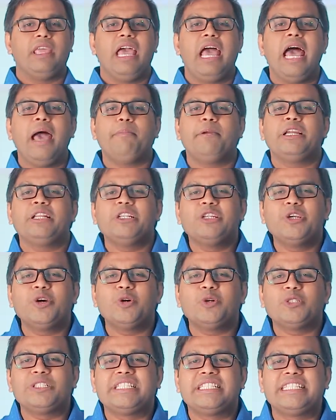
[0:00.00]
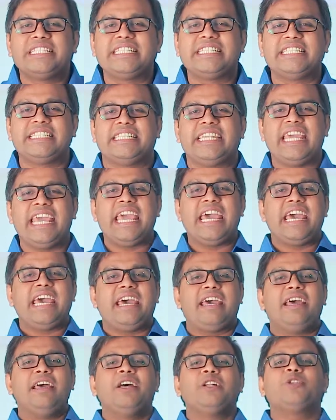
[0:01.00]
having no
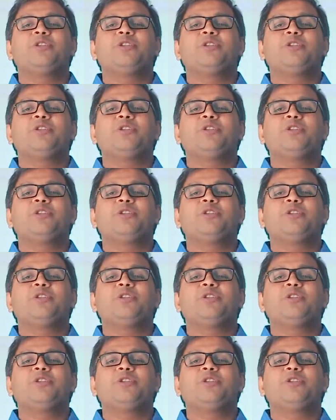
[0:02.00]
dare